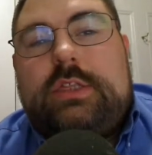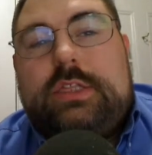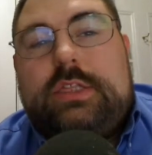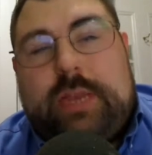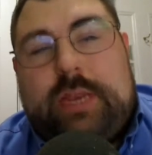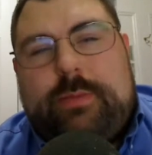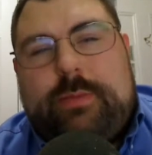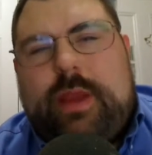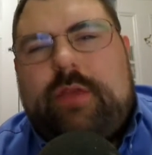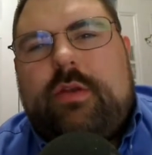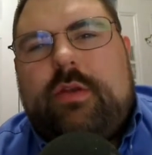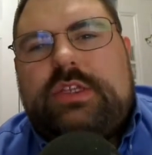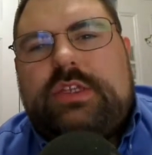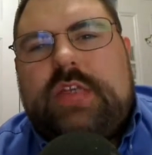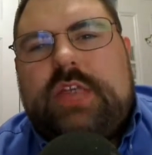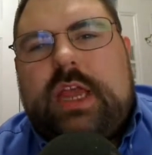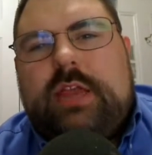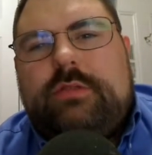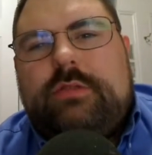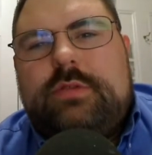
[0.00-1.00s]
St.
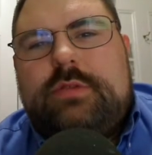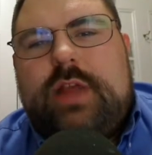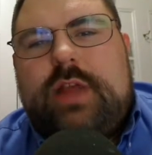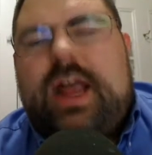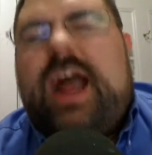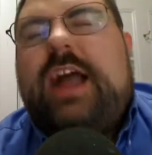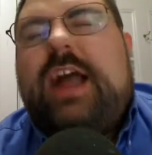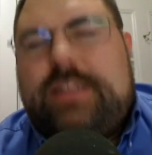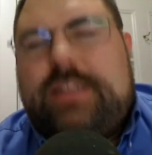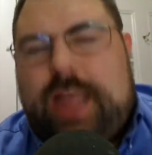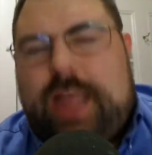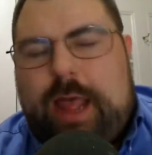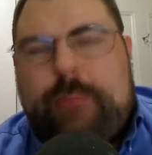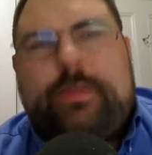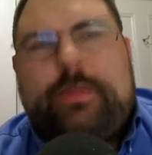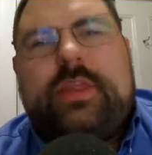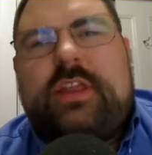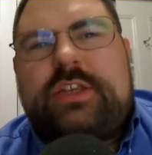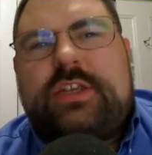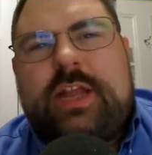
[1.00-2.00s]
Patrick's Day. A
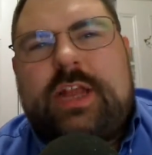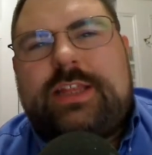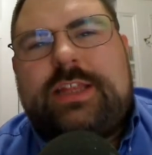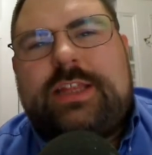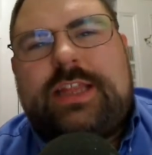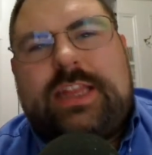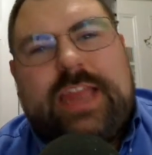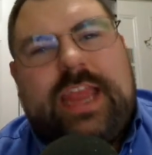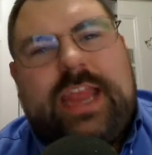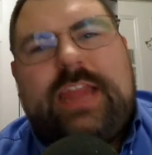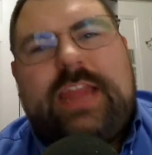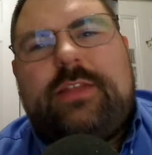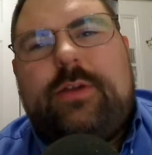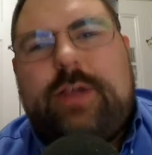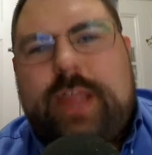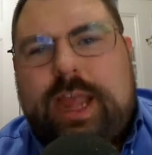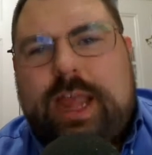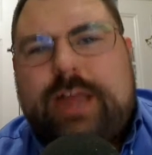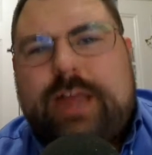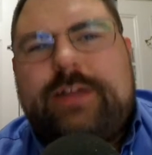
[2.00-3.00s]
top of the shot of the day
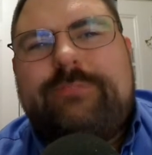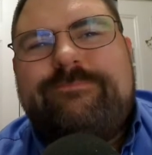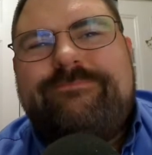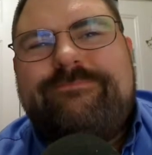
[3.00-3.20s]
to you.